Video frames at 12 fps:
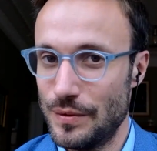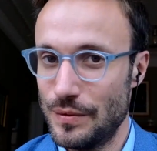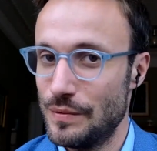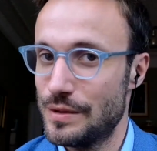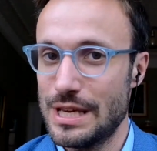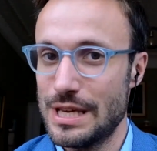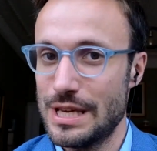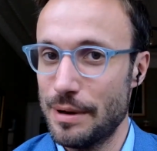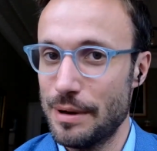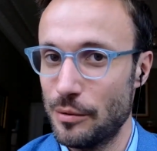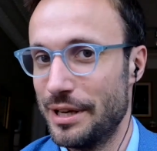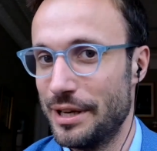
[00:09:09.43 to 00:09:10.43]
keeping
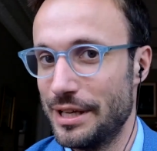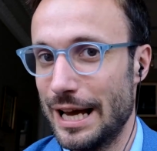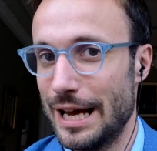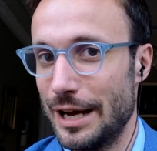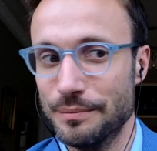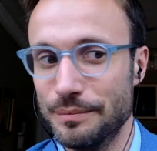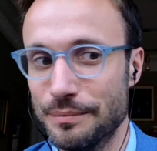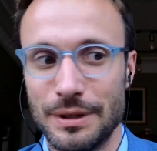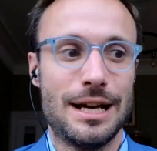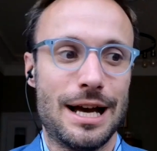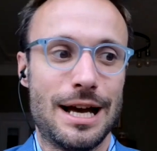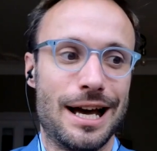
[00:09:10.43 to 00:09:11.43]
women down,
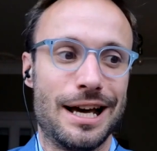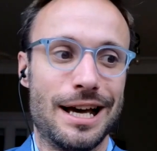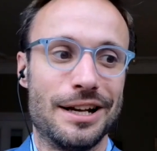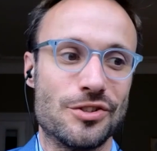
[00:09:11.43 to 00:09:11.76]
and